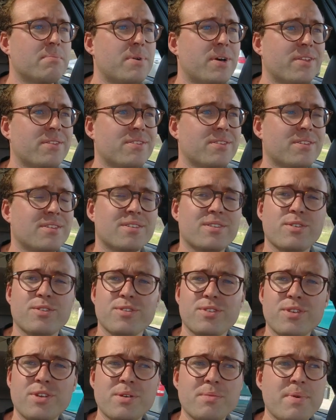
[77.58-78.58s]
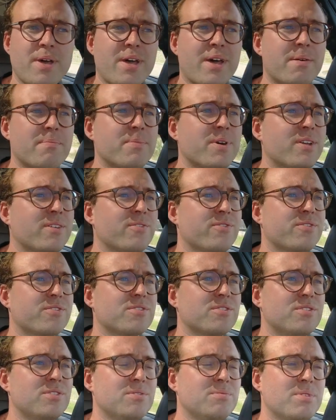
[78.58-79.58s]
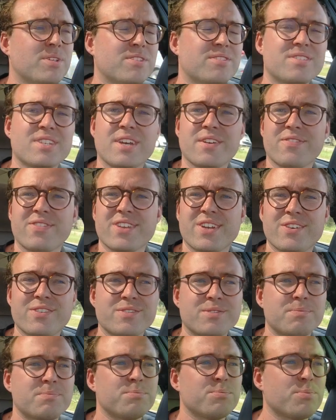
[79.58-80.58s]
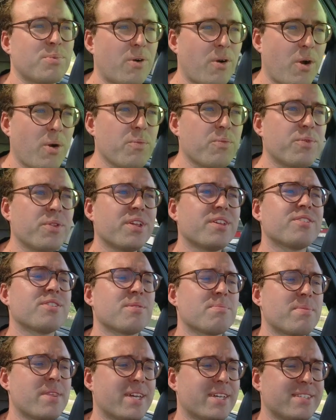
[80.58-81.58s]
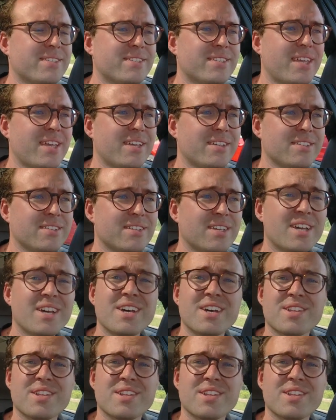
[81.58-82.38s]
But there's still about a month or 2 months left of hopefully some nice days.